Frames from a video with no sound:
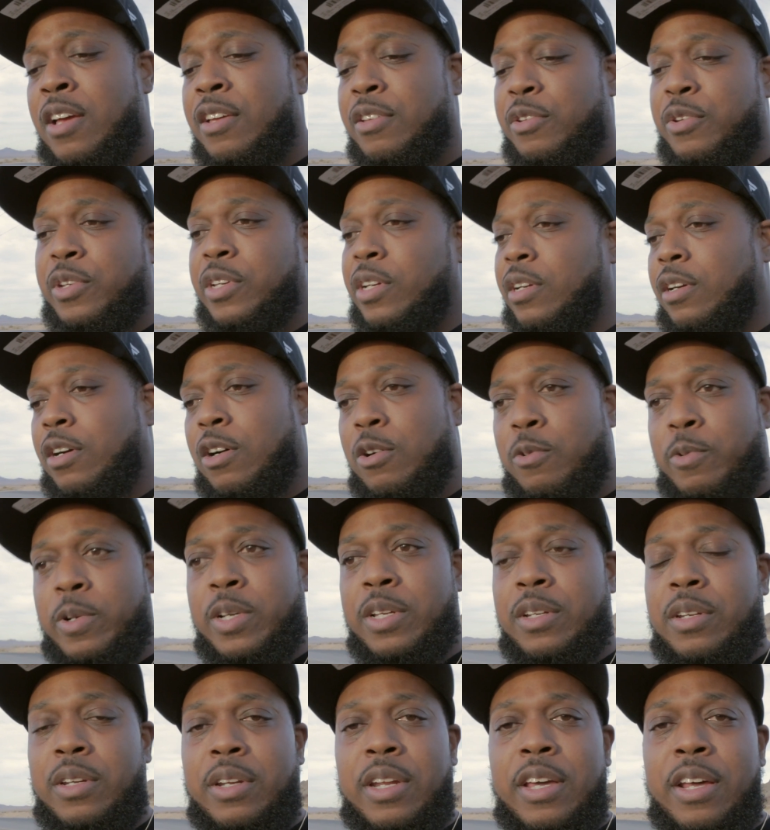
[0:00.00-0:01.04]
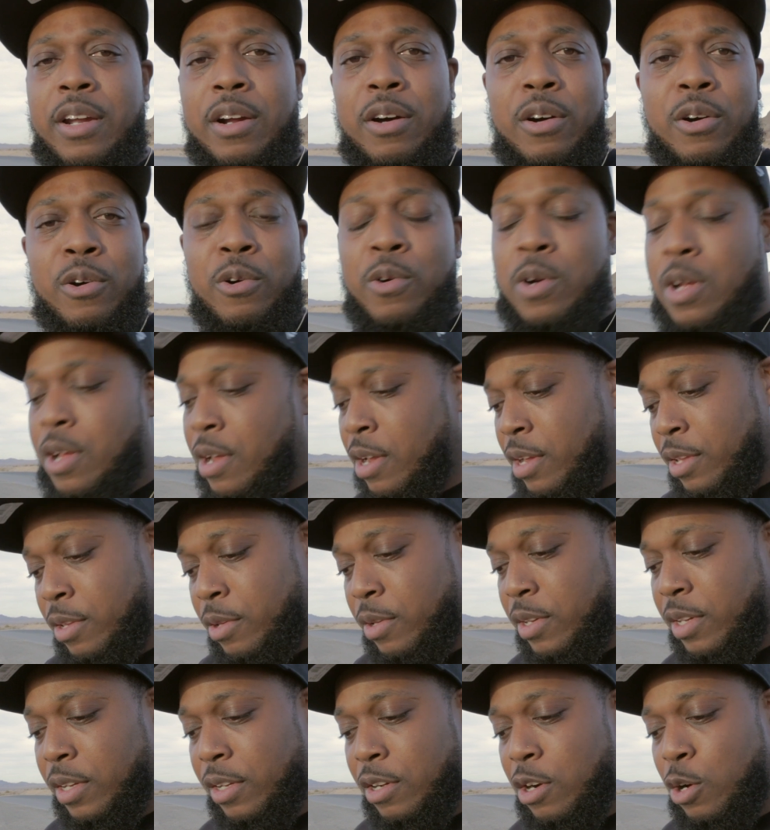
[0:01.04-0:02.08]
you can go with Nitto,
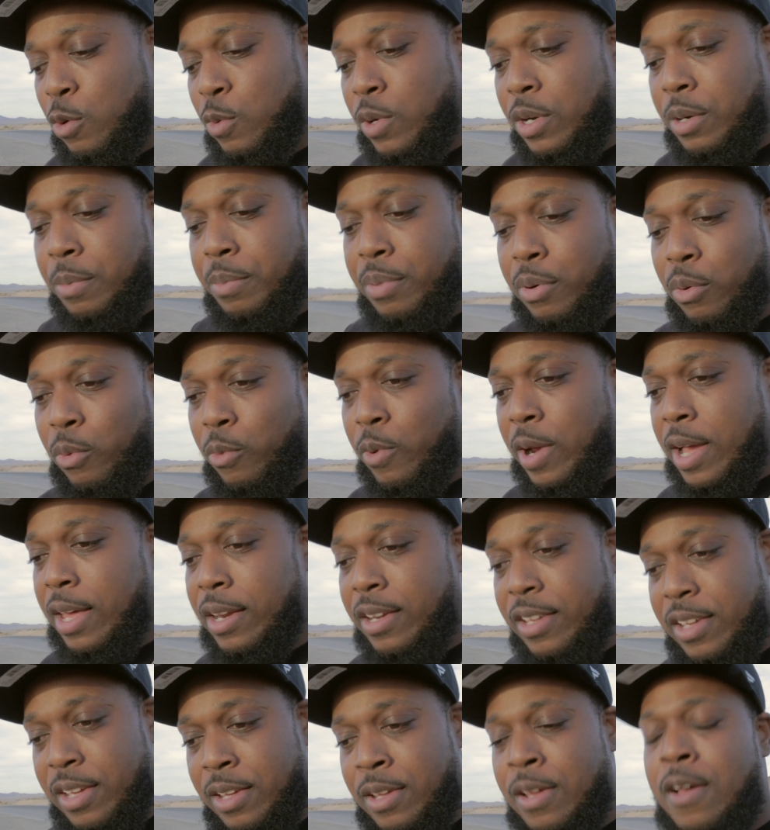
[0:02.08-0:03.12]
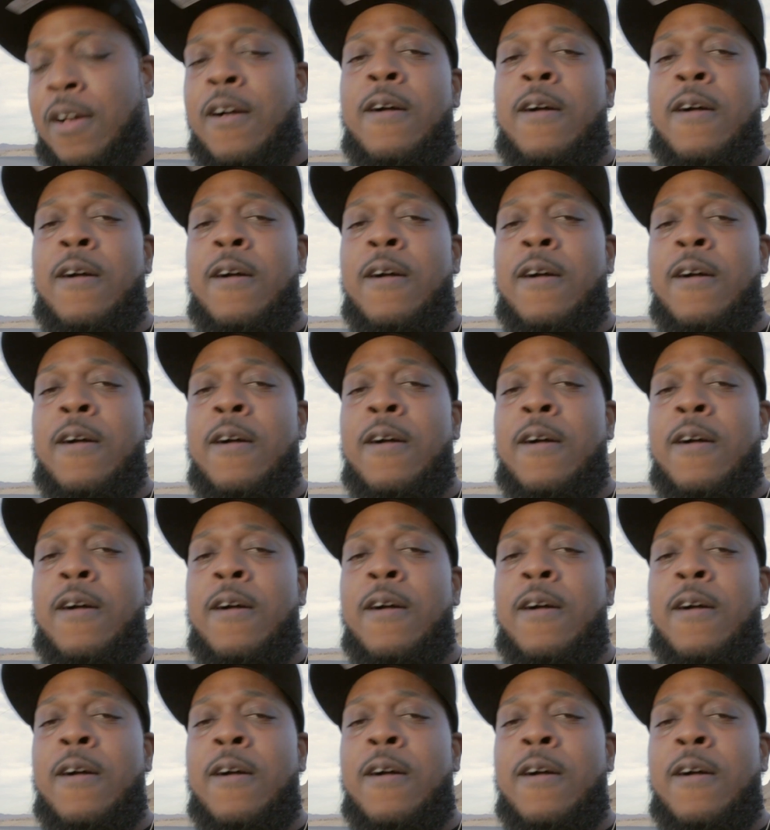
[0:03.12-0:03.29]
you can go with a Pirelli,